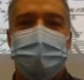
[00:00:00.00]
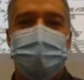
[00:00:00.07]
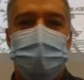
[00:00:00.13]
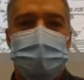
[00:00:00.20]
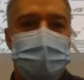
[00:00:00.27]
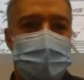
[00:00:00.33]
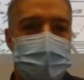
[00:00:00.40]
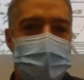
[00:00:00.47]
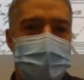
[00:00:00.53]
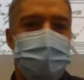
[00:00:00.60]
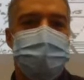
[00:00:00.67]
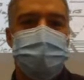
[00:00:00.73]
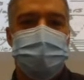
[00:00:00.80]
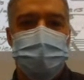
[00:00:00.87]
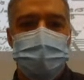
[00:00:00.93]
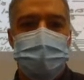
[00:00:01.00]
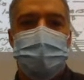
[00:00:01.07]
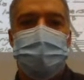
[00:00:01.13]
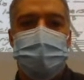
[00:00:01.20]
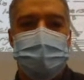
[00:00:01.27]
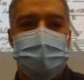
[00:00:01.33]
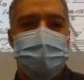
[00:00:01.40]
what the law of
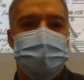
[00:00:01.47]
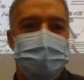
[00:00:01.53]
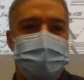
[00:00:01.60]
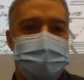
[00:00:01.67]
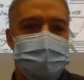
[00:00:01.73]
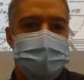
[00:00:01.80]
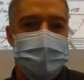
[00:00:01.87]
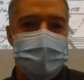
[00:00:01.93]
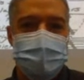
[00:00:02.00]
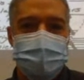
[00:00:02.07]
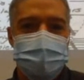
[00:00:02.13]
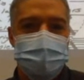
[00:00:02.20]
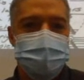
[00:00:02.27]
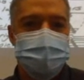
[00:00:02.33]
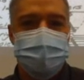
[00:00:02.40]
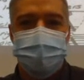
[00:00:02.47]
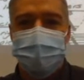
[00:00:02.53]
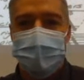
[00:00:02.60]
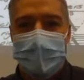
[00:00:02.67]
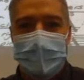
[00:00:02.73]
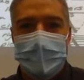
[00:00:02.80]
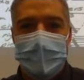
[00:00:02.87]
superposition says.
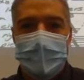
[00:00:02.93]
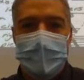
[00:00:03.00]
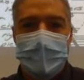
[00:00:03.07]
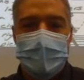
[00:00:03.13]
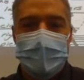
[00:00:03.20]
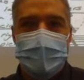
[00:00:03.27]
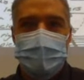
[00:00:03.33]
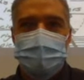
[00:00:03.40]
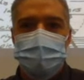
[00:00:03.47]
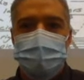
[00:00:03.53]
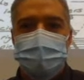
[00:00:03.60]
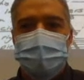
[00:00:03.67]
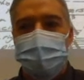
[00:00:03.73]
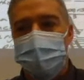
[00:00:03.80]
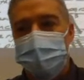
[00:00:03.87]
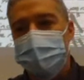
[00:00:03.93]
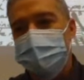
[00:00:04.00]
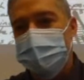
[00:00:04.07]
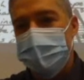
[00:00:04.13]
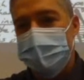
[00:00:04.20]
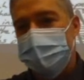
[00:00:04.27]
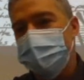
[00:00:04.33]
So we're going
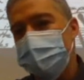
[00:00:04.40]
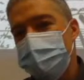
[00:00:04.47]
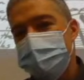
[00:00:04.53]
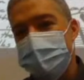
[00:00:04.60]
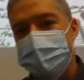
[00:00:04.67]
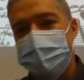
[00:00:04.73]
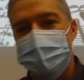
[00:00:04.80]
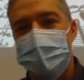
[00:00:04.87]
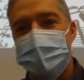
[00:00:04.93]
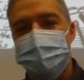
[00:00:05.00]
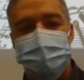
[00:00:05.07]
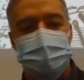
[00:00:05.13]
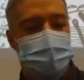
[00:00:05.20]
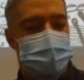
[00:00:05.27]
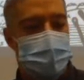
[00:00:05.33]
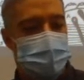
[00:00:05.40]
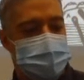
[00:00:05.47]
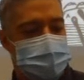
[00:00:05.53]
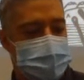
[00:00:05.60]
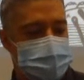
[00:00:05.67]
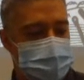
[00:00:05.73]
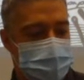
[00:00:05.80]
to be using the law of
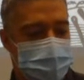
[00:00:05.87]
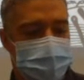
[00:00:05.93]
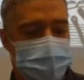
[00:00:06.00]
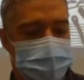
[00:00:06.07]
superposition to